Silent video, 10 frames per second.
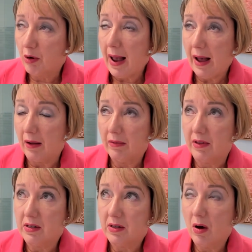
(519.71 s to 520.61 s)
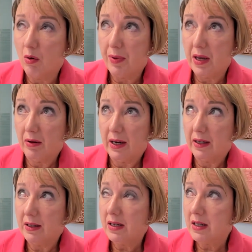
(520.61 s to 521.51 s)
throughout this whole
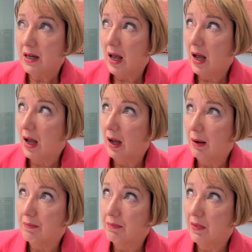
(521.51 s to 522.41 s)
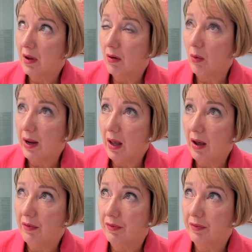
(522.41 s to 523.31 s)
period, we
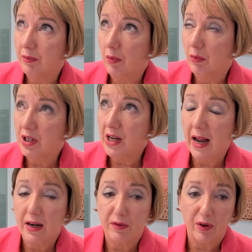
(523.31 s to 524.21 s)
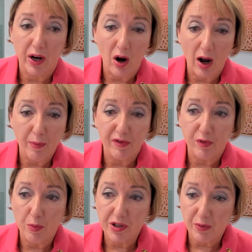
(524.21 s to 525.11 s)
have retained a very high
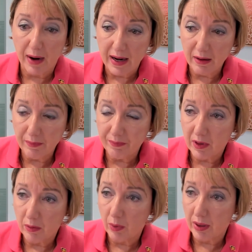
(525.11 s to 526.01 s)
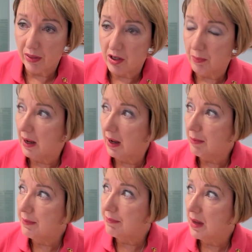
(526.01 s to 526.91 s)
performance rating with the
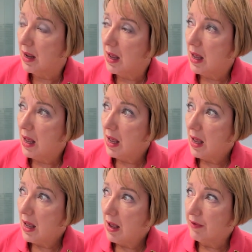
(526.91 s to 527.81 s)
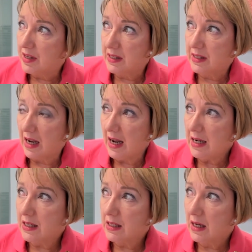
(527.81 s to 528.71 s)
department for this
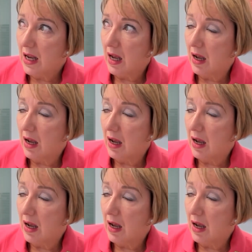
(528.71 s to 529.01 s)
state.